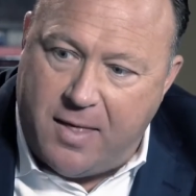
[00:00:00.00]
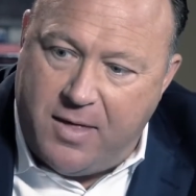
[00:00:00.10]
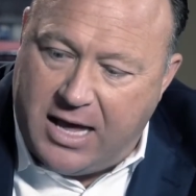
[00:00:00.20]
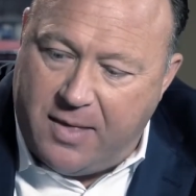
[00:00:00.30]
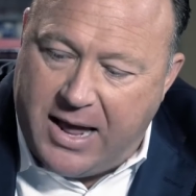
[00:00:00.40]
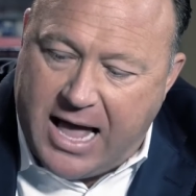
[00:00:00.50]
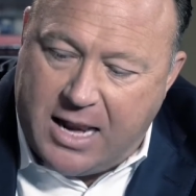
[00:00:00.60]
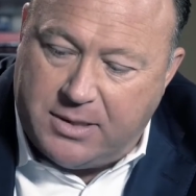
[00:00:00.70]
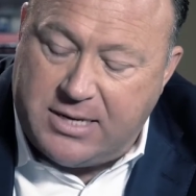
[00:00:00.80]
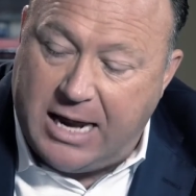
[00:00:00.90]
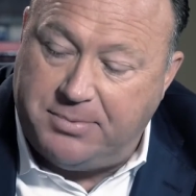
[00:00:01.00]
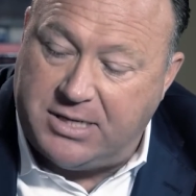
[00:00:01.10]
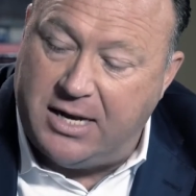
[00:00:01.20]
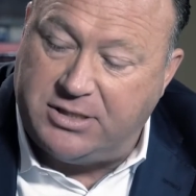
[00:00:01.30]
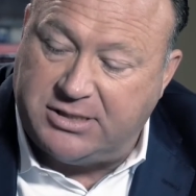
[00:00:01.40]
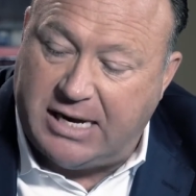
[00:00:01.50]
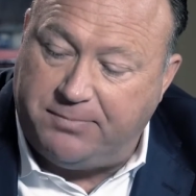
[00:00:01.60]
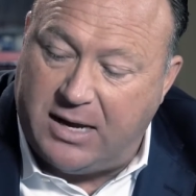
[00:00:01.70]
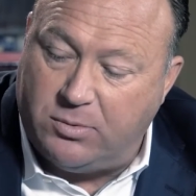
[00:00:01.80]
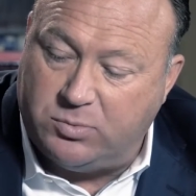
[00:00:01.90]
And then again, they edit the tapes, and it's the same
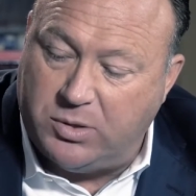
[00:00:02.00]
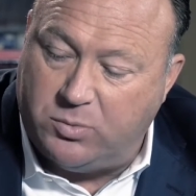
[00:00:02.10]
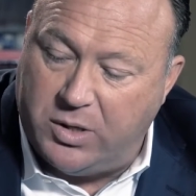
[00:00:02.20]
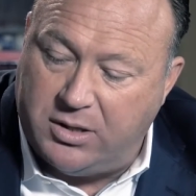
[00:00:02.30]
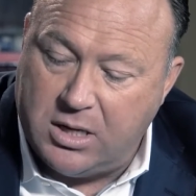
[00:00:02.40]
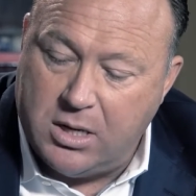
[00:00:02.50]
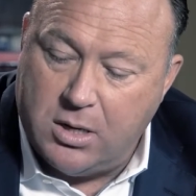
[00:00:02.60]
thing with